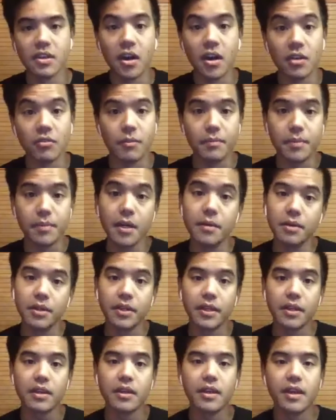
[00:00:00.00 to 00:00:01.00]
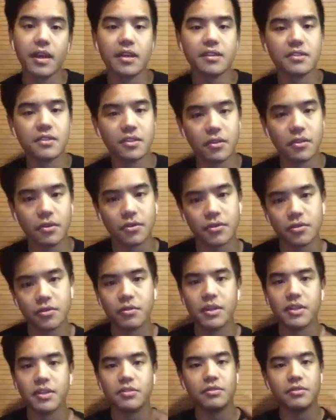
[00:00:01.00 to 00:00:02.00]
on Republic has to go through
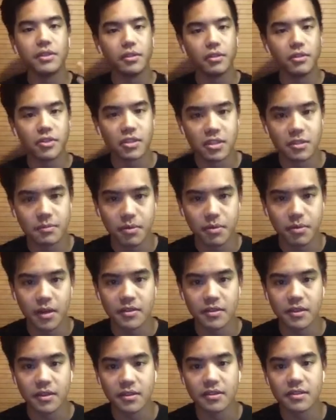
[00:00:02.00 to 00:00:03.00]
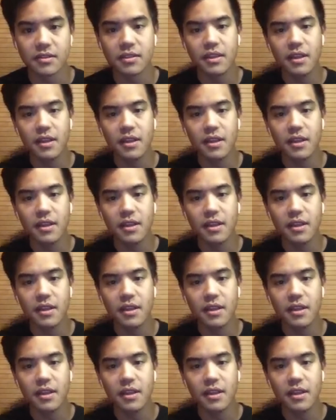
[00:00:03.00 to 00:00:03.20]
a due diligence process.